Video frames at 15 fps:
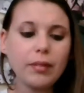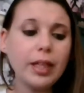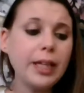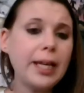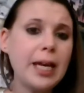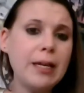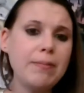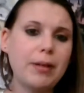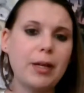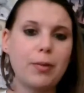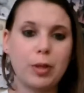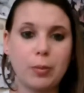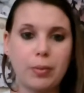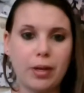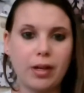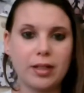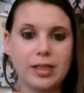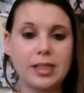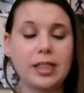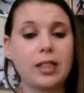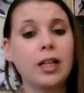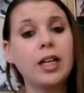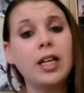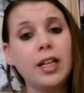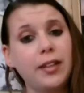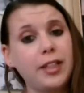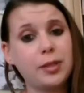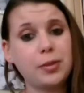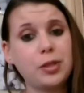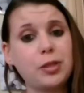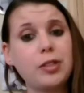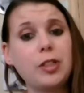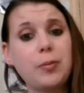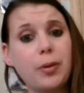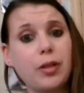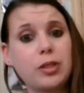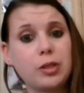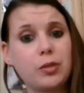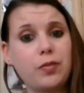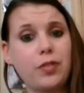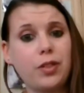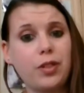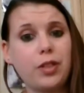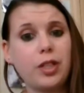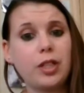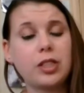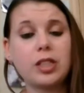He came back with a box. He's like, "This one's already boxed up for you.